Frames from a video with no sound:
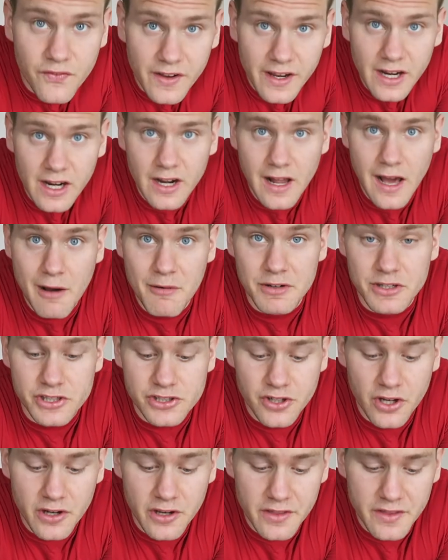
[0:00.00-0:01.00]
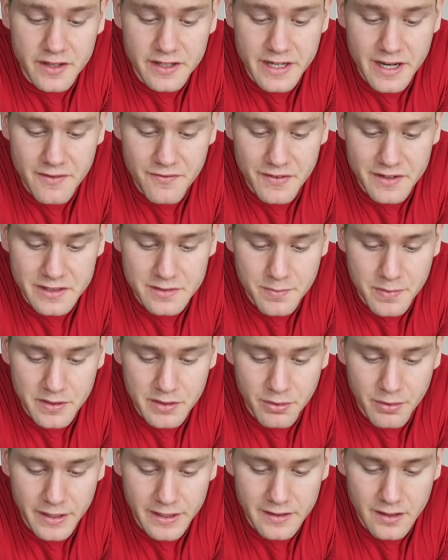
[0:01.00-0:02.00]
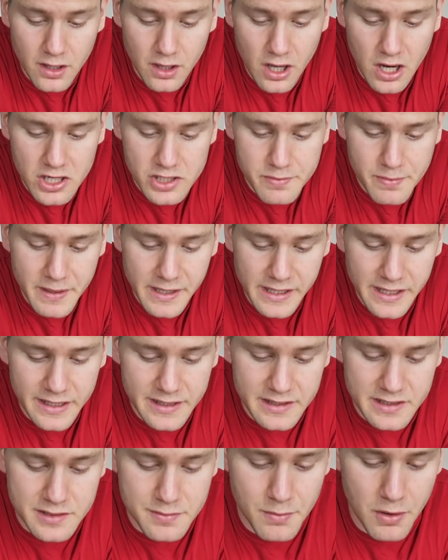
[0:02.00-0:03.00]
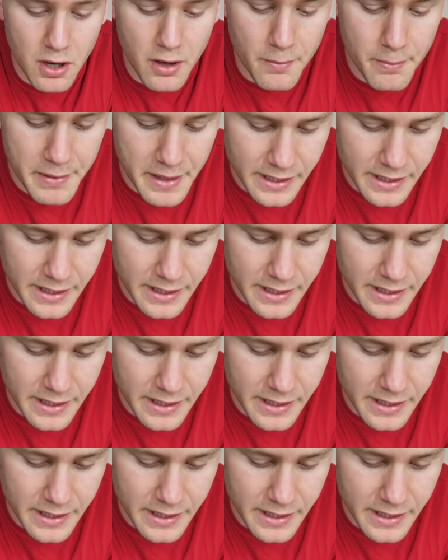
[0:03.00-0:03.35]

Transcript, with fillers: figured I would show you the difference between the large pinky and the small